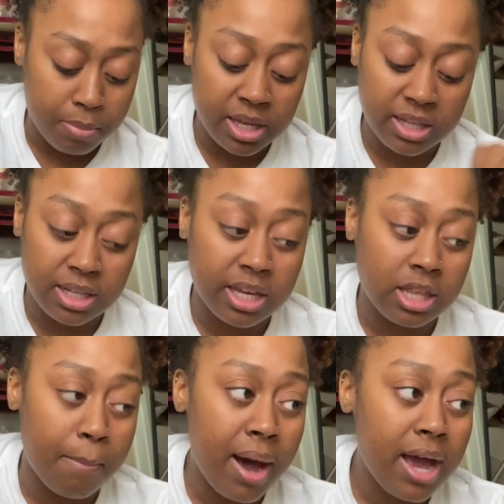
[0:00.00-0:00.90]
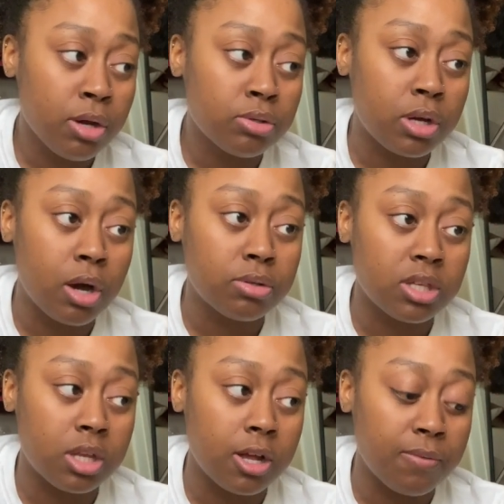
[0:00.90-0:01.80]
Click the link in the bio to go to
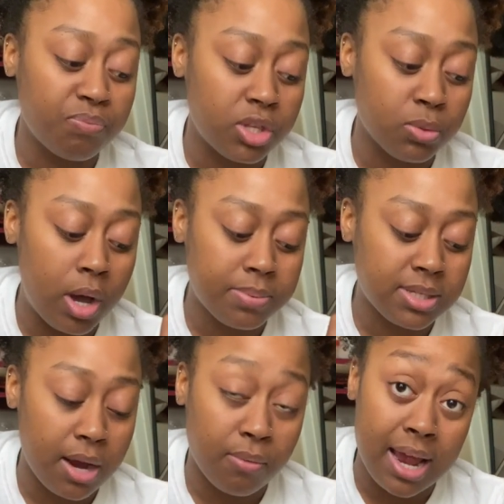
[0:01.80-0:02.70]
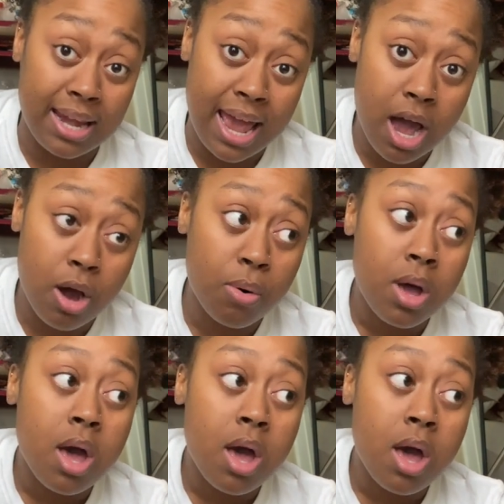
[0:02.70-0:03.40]
the website right now.